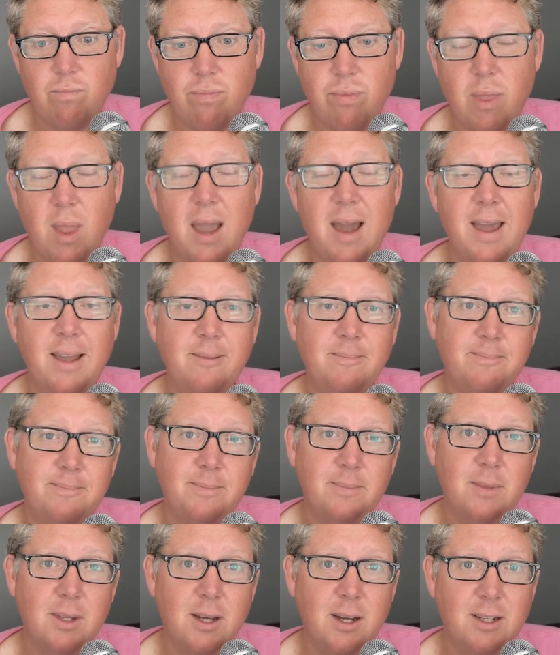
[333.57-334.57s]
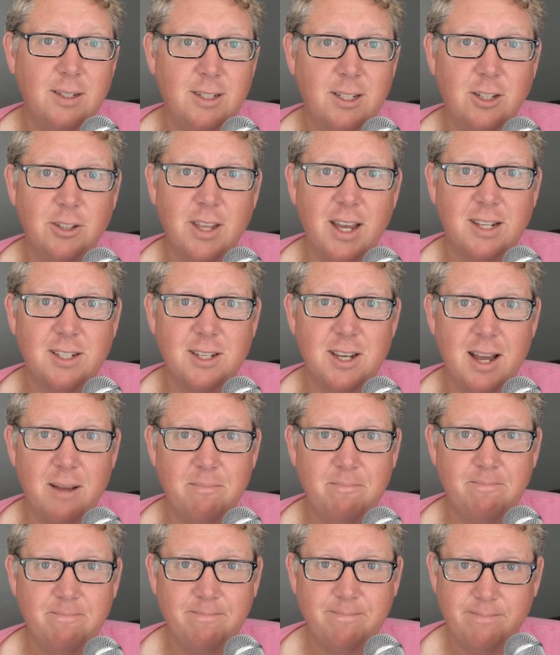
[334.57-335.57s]
Hey, until next
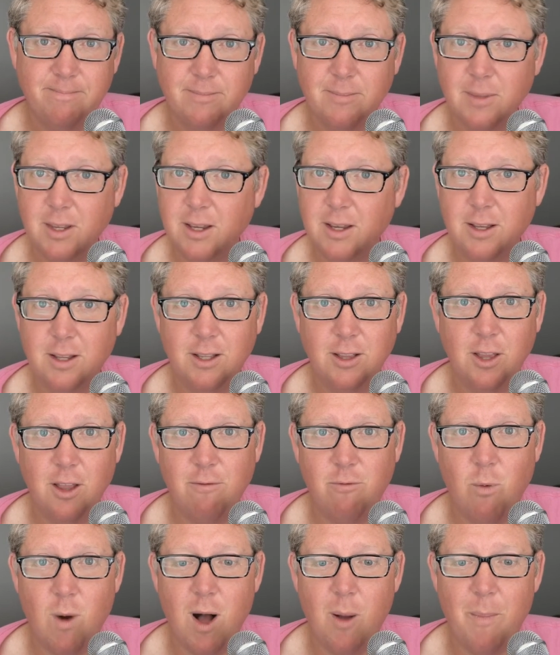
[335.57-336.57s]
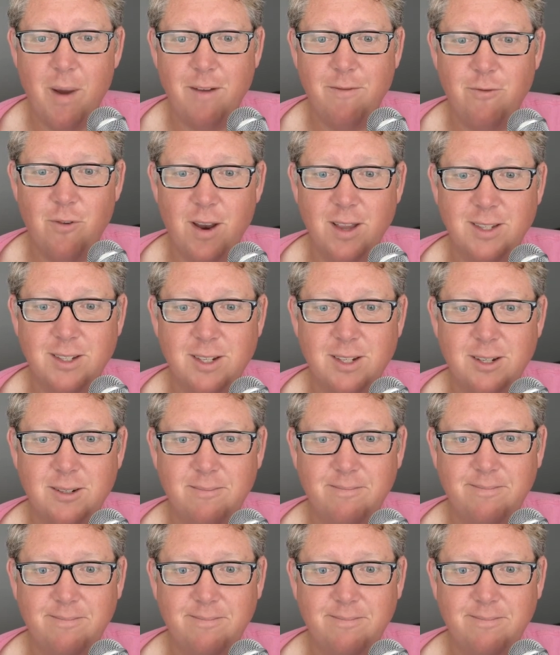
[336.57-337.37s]
time, love well, my friends.